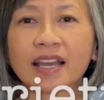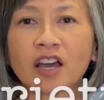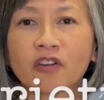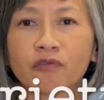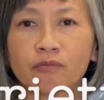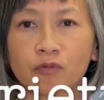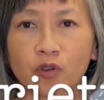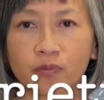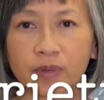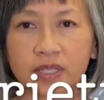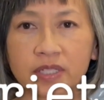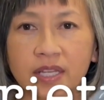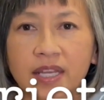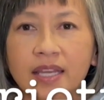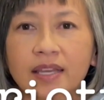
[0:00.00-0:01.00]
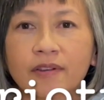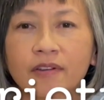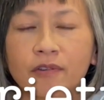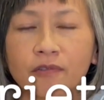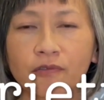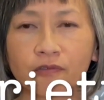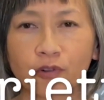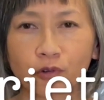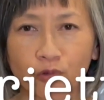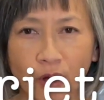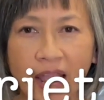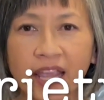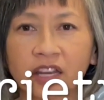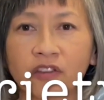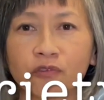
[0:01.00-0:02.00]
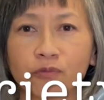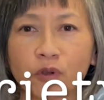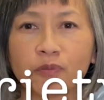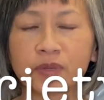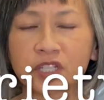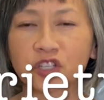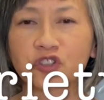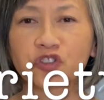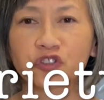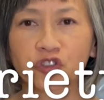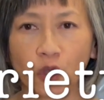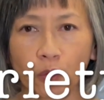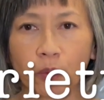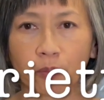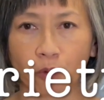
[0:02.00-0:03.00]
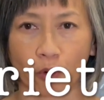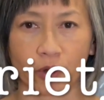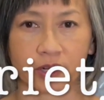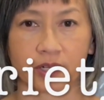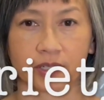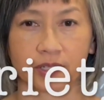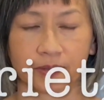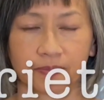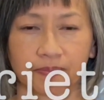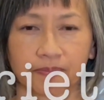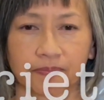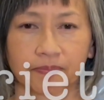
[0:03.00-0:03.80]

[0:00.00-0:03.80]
of movement. Variety of movement is so important.